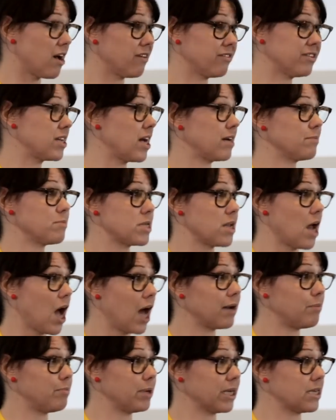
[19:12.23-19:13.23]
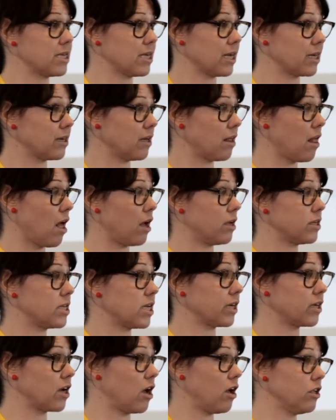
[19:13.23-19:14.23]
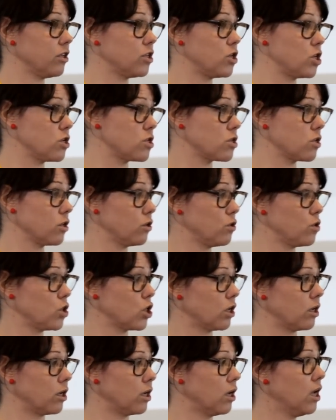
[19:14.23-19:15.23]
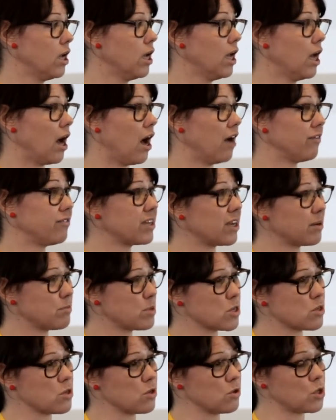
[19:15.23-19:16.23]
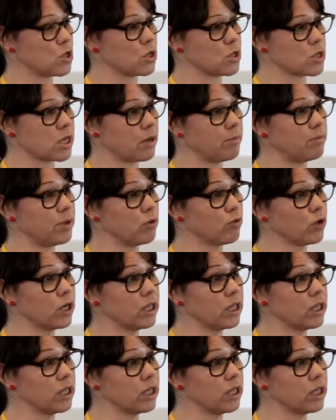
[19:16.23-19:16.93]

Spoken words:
oftentimes not a big technology solution. Oftentimes the solutions can be